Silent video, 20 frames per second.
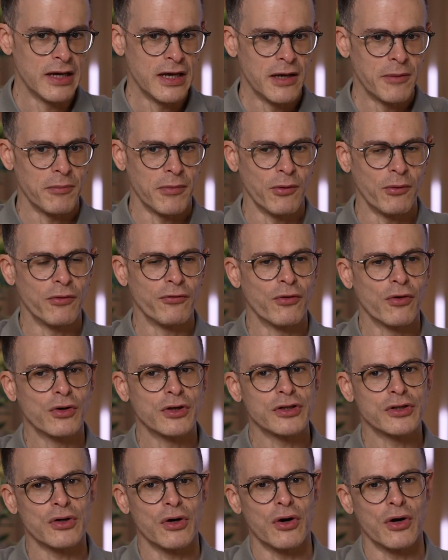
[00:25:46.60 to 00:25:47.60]
But we
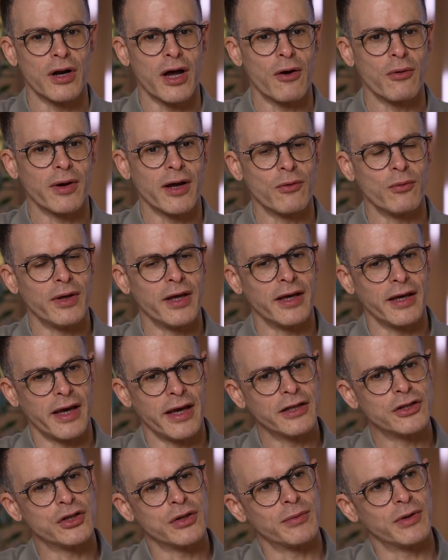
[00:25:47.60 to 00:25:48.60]
focus on how can we
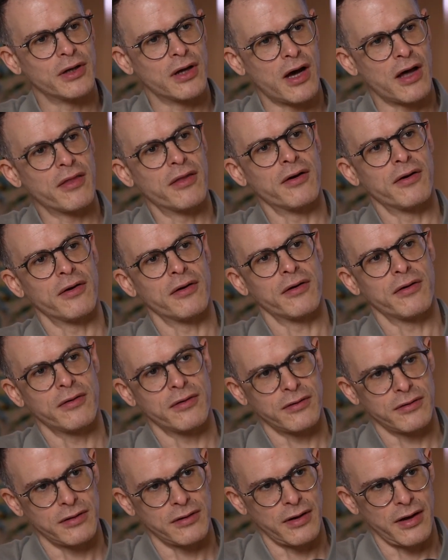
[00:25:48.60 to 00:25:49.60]
engage him in other
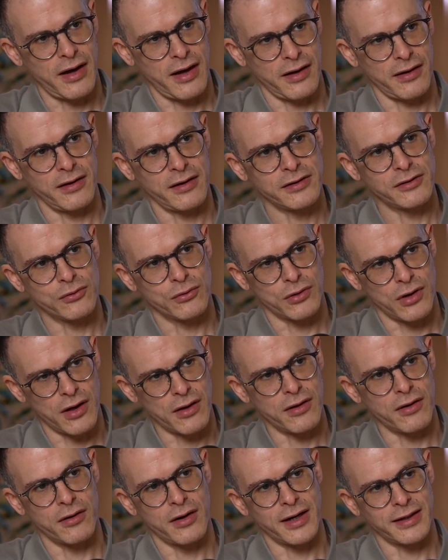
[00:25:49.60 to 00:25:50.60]
areas or
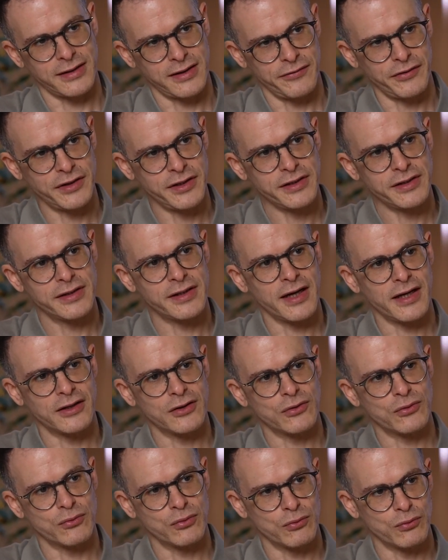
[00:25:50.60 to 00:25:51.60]
other activities that
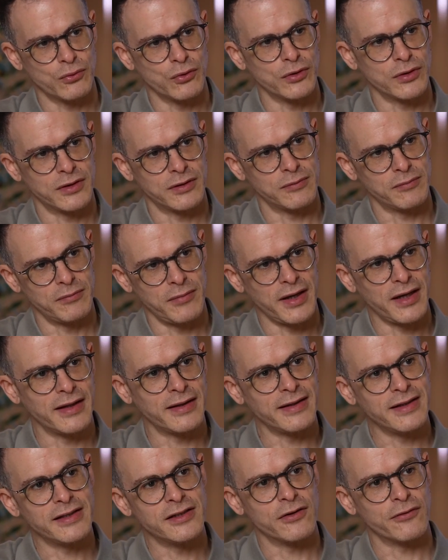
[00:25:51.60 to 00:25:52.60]
would make
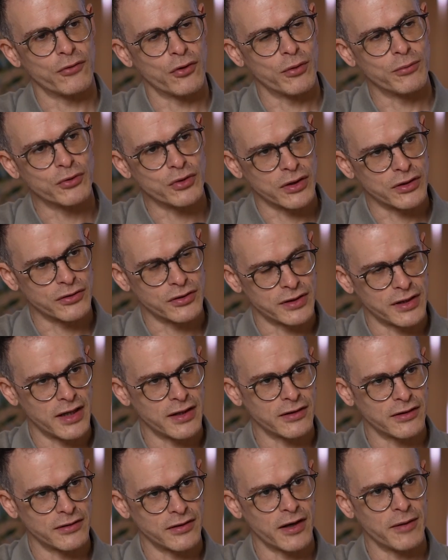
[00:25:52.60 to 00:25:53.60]
it easier for him to
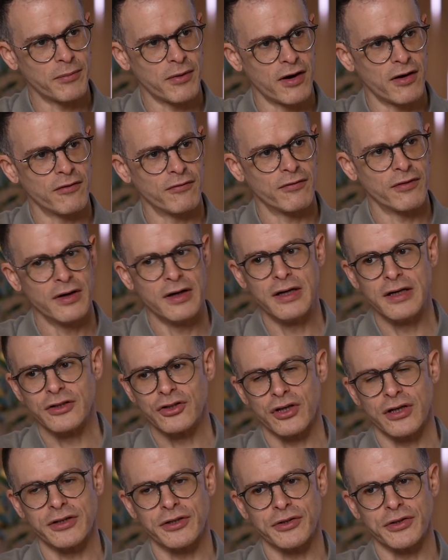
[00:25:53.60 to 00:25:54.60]
understand the type of
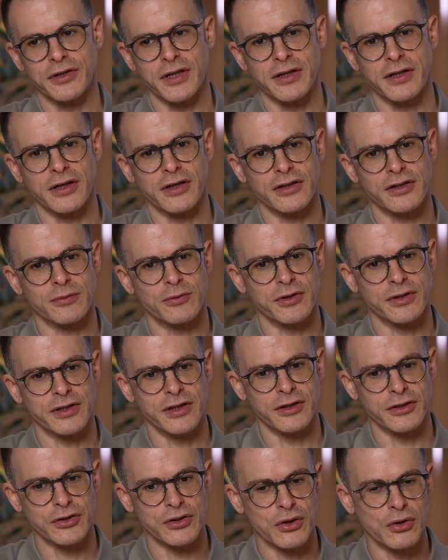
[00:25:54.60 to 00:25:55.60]
challenges that the customer is
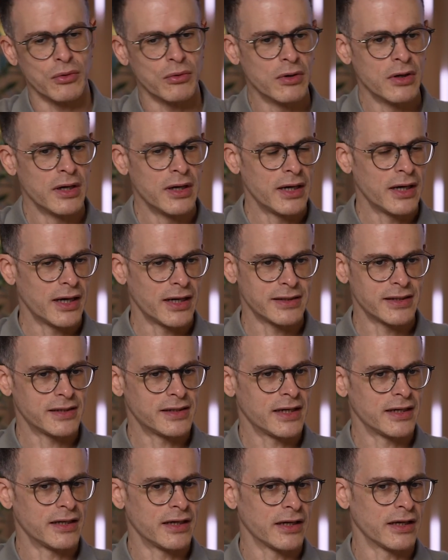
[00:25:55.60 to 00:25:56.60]
seeing. So, as I
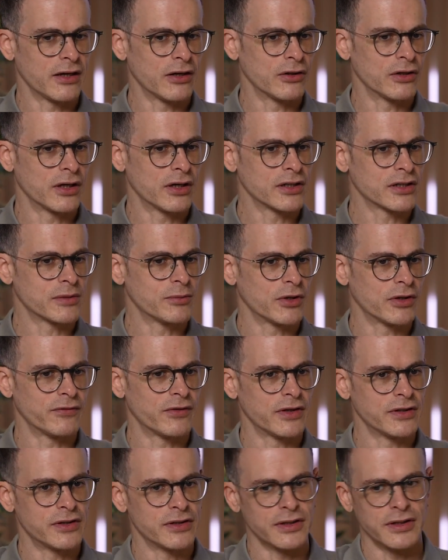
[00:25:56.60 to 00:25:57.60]
said, like on the customer
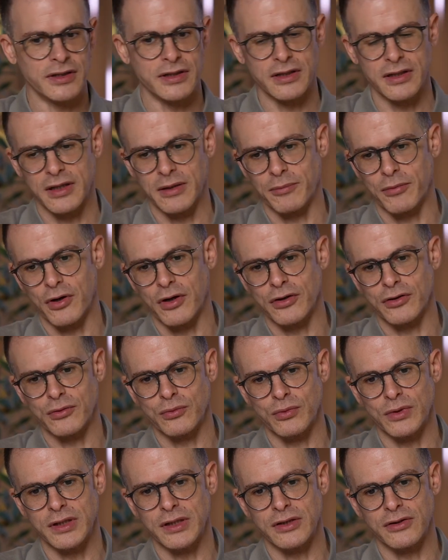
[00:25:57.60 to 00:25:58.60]
advisory part,
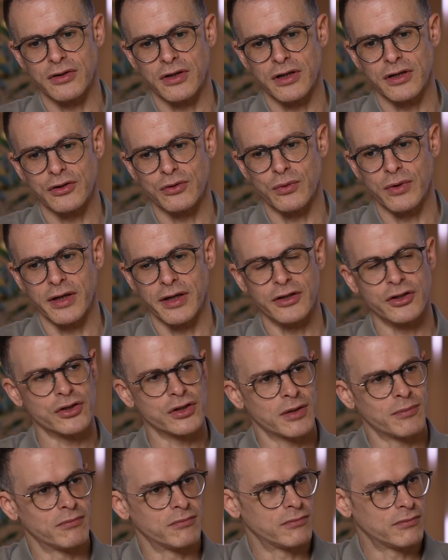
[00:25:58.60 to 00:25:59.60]
we try to engage
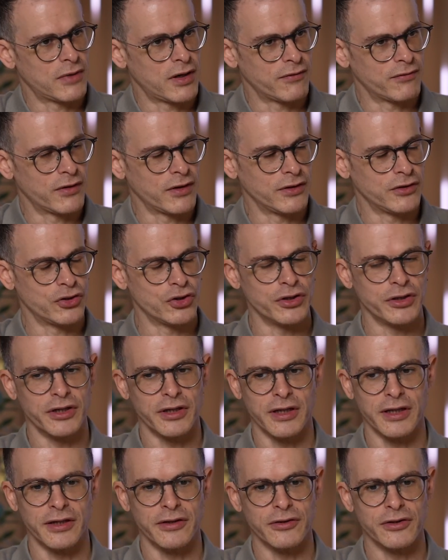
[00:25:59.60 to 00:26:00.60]
some of the engineering
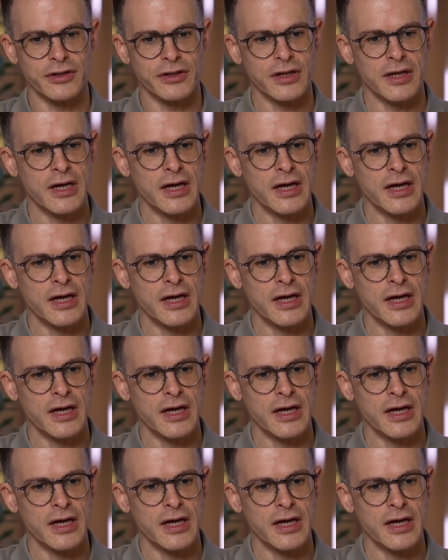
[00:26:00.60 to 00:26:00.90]
leaders.